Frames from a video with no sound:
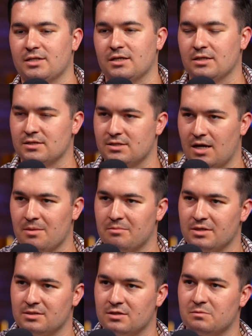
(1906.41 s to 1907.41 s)
get into the sign
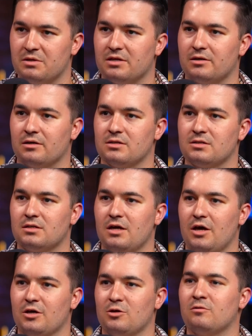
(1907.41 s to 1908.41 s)
business because
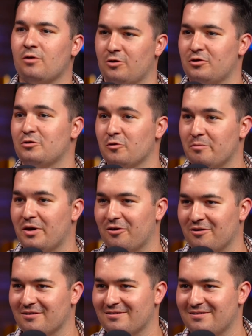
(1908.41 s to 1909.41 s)
you thought you could do it better.